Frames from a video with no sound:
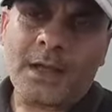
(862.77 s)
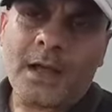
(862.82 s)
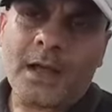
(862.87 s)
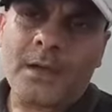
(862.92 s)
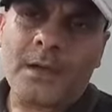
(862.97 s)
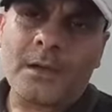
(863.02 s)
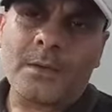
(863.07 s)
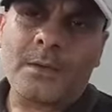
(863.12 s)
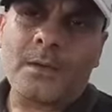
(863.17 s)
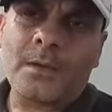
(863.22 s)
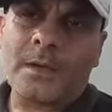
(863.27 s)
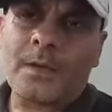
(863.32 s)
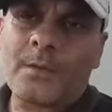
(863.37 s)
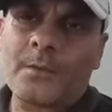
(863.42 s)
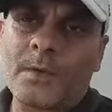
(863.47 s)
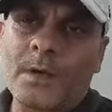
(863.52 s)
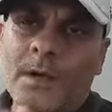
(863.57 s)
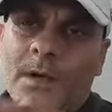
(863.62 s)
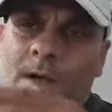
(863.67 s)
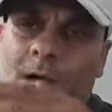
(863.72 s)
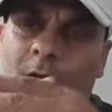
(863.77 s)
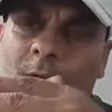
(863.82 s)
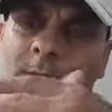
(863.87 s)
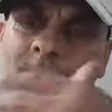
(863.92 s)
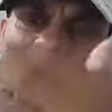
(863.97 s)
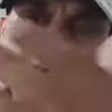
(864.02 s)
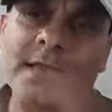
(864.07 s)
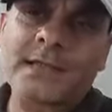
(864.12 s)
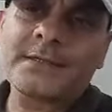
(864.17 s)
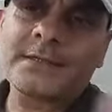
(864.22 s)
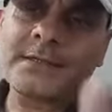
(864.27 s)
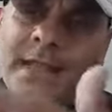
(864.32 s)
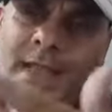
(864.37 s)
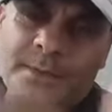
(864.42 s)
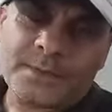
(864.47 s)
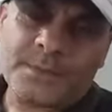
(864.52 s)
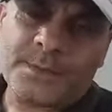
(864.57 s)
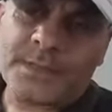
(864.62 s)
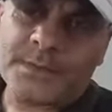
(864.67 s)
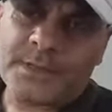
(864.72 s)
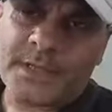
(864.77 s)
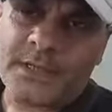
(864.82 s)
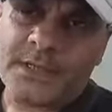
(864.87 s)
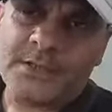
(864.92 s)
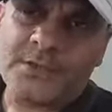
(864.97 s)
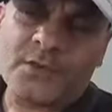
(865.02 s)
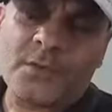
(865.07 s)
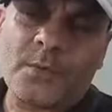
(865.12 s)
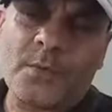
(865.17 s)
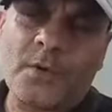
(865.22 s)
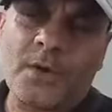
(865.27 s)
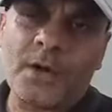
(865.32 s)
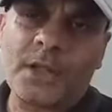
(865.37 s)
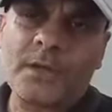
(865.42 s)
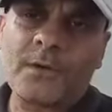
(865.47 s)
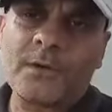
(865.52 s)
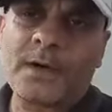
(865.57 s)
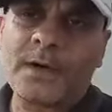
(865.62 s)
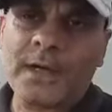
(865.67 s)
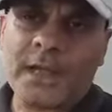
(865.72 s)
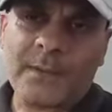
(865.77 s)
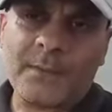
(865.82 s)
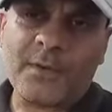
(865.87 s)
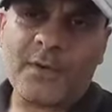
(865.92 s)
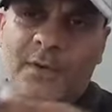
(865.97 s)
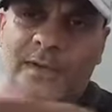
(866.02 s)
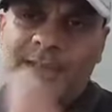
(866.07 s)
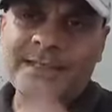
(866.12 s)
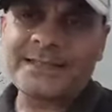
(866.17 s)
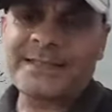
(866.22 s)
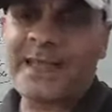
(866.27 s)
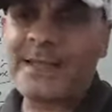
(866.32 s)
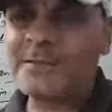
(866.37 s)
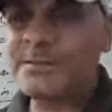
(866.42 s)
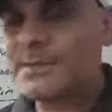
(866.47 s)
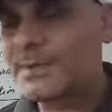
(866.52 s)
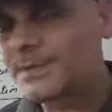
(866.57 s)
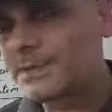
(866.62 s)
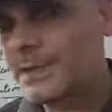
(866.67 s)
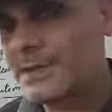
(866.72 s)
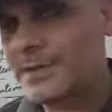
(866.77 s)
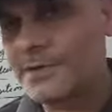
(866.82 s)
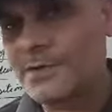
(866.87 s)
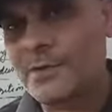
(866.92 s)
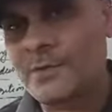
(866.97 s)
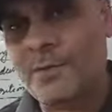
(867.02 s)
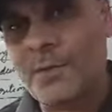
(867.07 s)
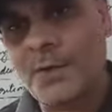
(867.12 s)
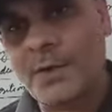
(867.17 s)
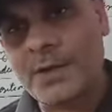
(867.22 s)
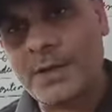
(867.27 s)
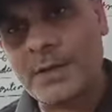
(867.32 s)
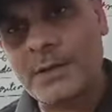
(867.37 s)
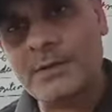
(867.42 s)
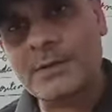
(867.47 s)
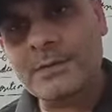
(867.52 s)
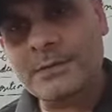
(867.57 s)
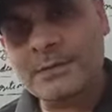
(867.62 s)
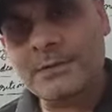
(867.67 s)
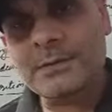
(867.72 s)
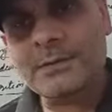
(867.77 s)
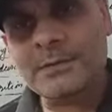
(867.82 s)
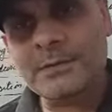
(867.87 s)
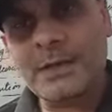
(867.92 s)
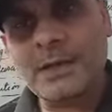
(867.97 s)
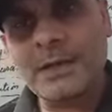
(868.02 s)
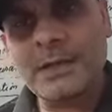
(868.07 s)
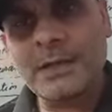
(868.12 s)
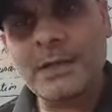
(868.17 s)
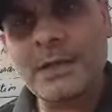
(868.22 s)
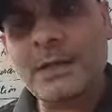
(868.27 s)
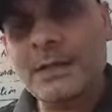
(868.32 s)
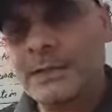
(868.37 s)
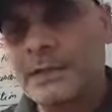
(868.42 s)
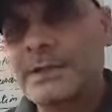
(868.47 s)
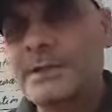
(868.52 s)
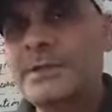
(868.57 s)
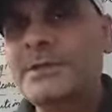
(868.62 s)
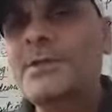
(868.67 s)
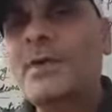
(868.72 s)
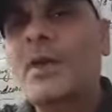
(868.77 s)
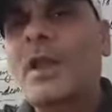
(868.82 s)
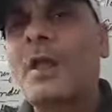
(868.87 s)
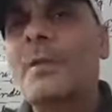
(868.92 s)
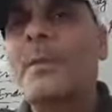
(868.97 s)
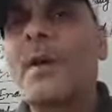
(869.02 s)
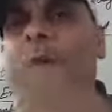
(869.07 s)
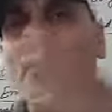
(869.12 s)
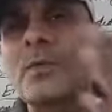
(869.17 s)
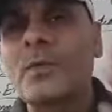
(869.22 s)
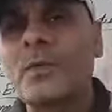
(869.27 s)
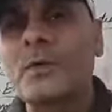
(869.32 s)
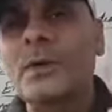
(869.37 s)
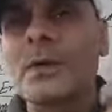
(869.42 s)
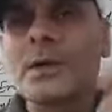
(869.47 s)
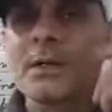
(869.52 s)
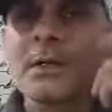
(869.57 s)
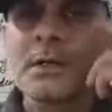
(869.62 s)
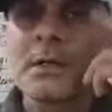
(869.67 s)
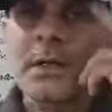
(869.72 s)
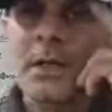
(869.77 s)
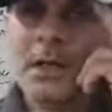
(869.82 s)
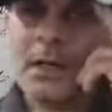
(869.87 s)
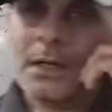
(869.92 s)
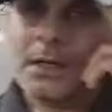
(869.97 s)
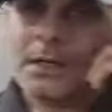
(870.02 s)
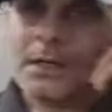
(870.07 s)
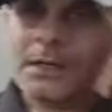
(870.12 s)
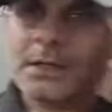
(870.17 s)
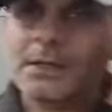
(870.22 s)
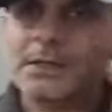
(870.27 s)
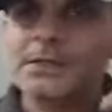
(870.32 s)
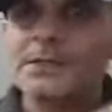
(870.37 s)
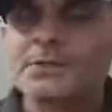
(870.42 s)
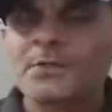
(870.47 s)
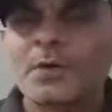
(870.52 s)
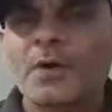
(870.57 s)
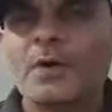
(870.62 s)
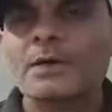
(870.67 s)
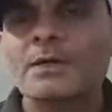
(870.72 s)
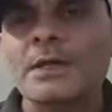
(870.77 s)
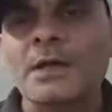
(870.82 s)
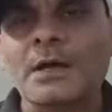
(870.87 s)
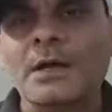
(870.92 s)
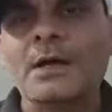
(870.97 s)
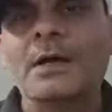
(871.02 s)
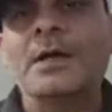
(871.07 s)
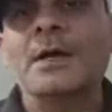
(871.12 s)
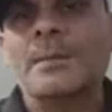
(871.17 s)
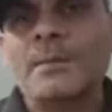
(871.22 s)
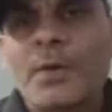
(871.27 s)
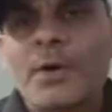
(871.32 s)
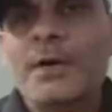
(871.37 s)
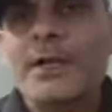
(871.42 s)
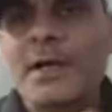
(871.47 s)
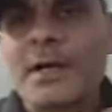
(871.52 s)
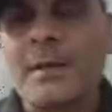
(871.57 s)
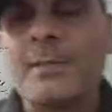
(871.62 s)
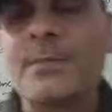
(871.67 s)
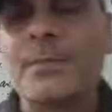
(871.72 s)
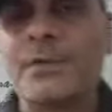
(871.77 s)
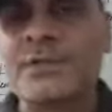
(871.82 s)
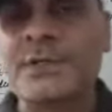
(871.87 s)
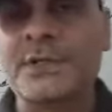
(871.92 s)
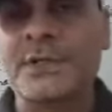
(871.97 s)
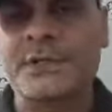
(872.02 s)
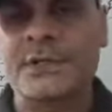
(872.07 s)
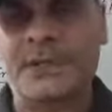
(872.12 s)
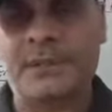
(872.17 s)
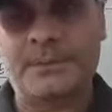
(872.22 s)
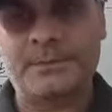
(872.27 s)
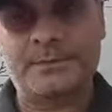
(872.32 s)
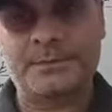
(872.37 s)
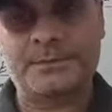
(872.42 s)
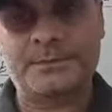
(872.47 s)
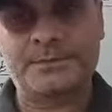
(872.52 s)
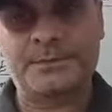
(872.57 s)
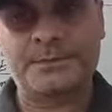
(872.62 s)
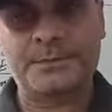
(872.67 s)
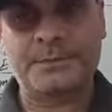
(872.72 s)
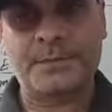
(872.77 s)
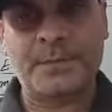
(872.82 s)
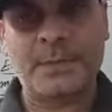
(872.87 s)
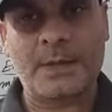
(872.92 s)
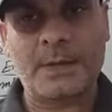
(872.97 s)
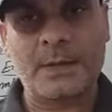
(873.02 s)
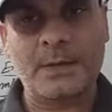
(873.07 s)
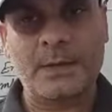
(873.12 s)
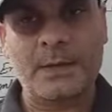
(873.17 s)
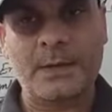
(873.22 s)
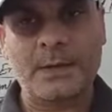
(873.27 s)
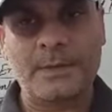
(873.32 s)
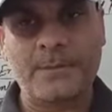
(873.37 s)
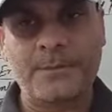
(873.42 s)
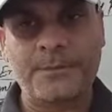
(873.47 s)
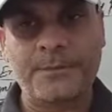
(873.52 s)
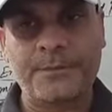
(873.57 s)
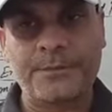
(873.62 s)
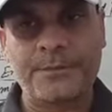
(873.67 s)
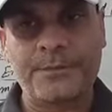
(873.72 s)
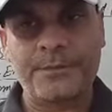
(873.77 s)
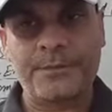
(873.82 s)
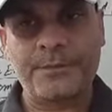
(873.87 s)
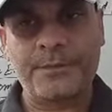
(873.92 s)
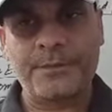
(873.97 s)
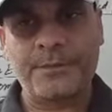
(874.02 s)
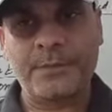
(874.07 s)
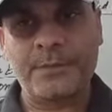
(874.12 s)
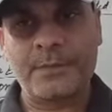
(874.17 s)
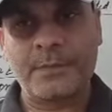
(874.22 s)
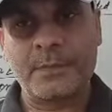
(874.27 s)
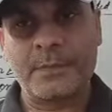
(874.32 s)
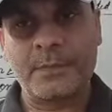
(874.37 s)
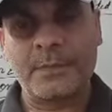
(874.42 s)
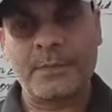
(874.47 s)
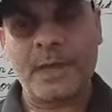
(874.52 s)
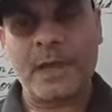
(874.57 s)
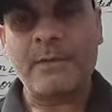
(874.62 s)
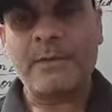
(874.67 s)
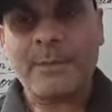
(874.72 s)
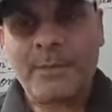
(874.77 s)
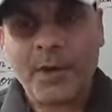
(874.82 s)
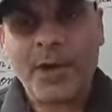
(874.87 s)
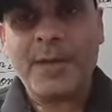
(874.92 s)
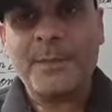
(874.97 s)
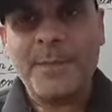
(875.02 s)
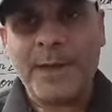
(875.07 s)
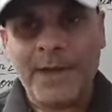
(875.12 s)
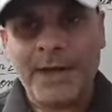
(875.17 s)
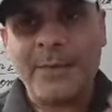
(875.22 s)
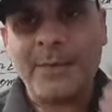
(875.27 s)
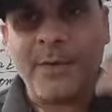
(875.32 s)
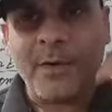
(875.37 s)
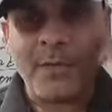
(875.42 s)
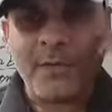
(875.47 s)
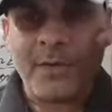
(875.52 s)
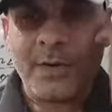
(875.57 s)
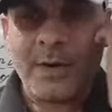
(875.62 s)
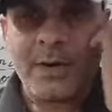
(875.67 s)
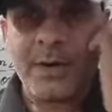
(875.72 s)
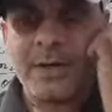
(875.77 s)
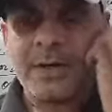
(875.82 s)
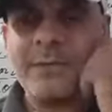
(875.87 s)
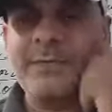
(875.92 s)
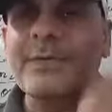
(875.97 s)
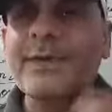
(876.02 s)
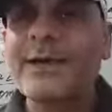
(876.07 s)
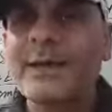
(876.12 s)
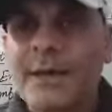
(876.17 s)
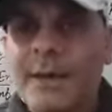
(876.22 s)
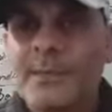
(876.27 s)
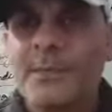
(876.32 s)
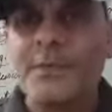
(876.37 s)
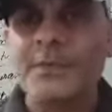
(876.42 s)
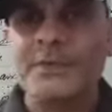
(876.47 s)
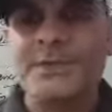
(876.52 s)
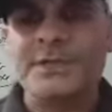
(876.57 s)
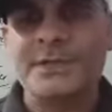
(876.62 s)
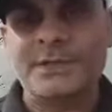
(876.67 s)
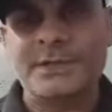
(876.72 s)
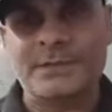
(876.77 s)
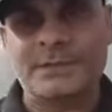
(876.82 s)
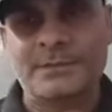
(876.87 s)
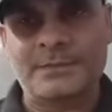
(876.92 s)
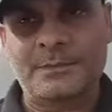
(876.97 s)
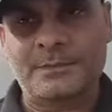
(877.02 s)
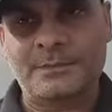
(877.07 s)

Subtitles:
How much enzymes present in your body, or what type of enzymes present in your body, right? This is all about, it is called the body composition, right? Our body made about different composition.